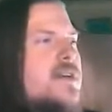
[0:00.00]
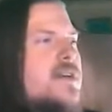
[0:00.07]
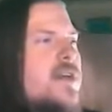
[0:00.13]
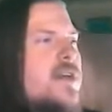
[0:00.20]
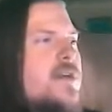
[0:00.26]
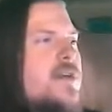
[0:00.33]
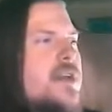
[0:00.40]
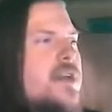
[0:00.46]

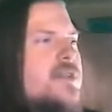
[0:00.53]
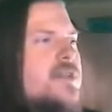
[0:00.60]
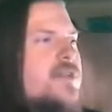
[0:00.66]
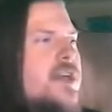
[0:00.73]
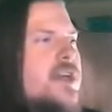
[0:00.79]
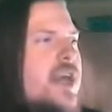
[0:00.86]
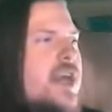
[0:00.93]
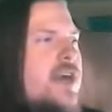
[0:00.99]
No need to
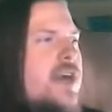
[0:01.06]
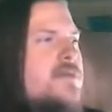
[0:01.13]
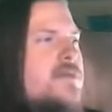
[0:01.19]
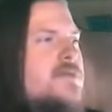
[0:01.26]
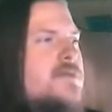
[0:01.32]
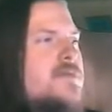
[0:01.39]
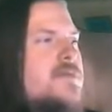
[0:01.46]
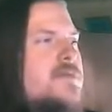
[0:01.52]
freak out.
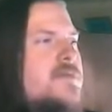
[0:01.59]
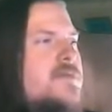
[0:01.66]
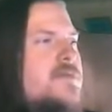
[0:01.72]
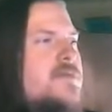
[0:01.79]
We